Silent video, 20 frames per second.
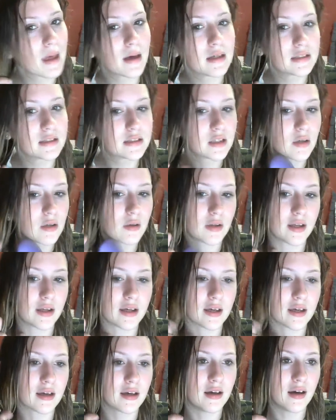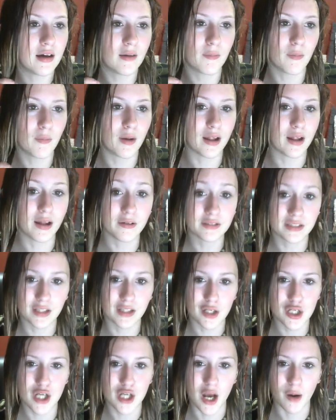So like, while I was in
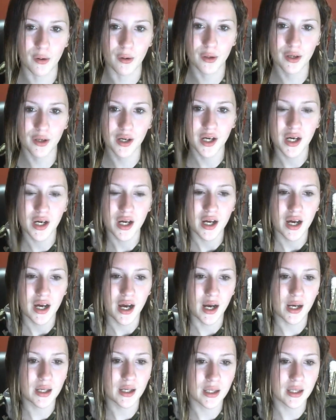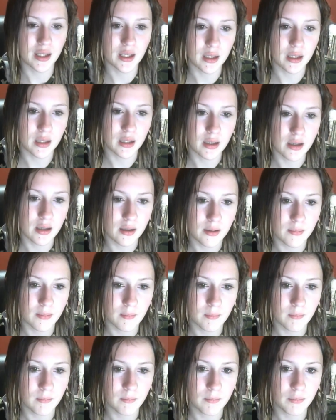the shower, I like,
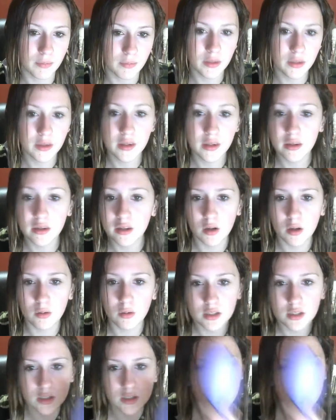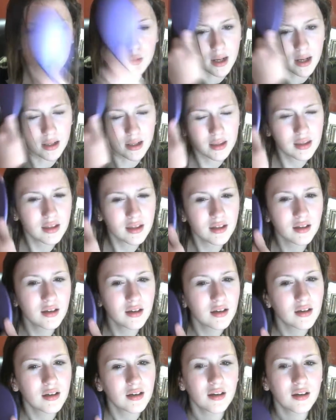you know, didn't do anything,
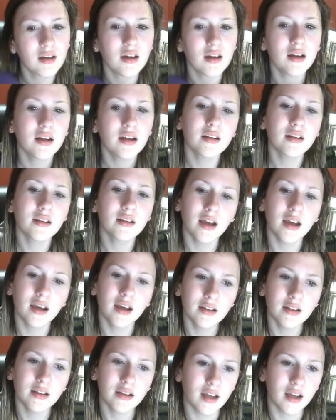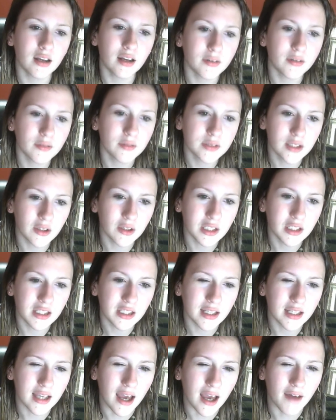and it was already
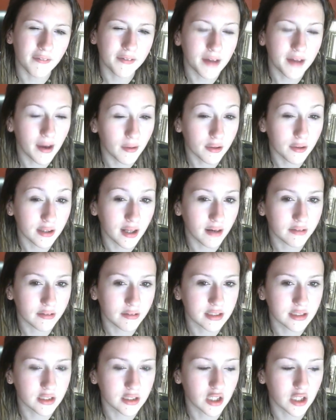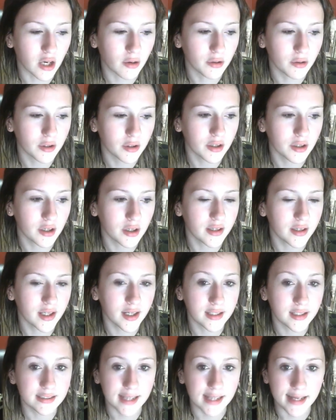like half an hour that I was in the shower, and then
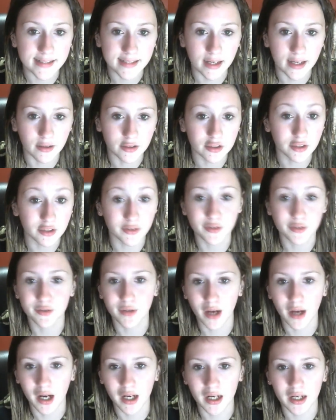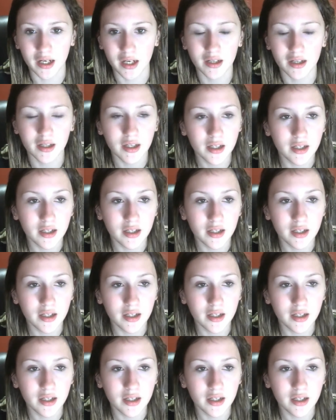I sat down and started crying,